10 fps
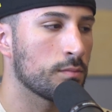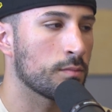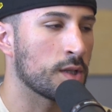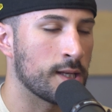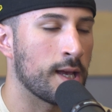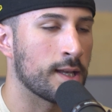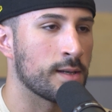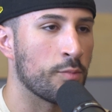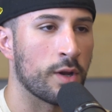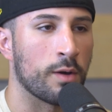because at
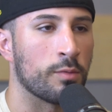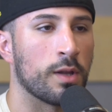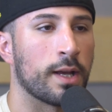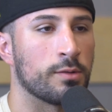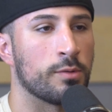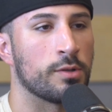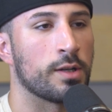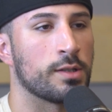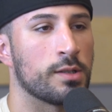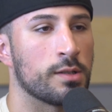some point I would like to
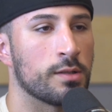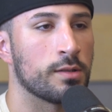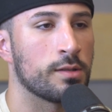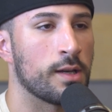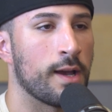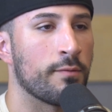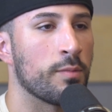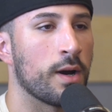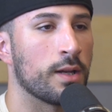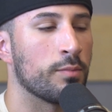address it to
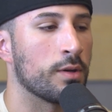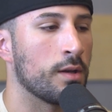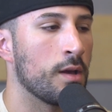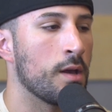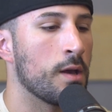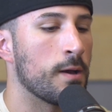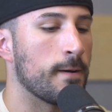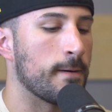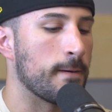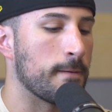everybody, but
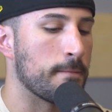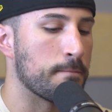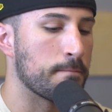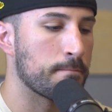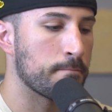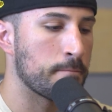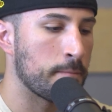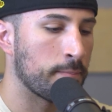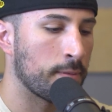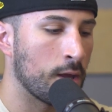kind
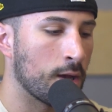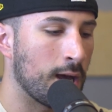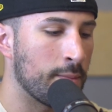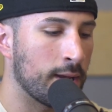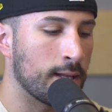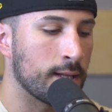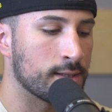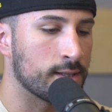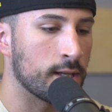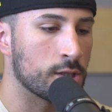of making that
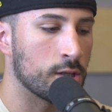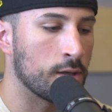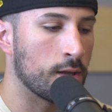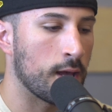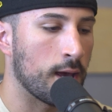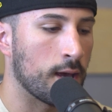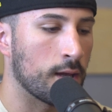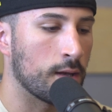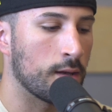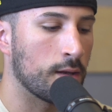distinction
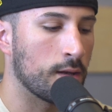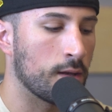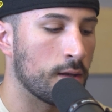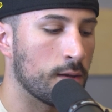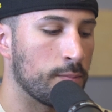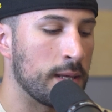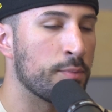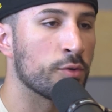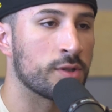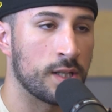that
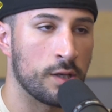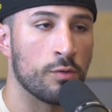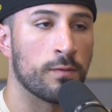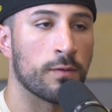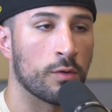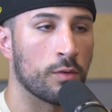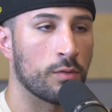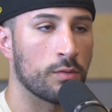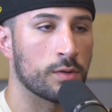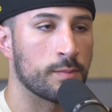people see you
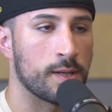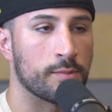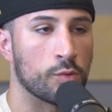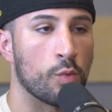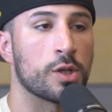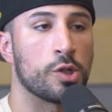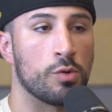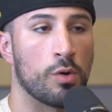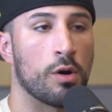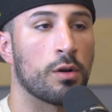for sometimes what
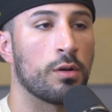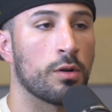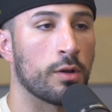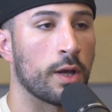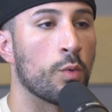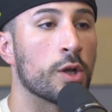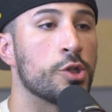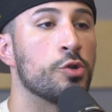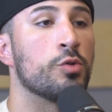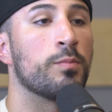you are or like
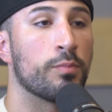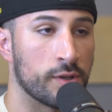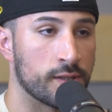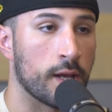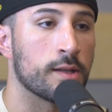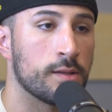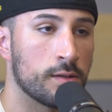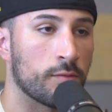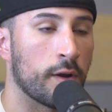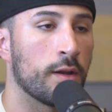what you
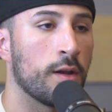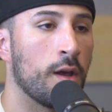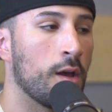present, right?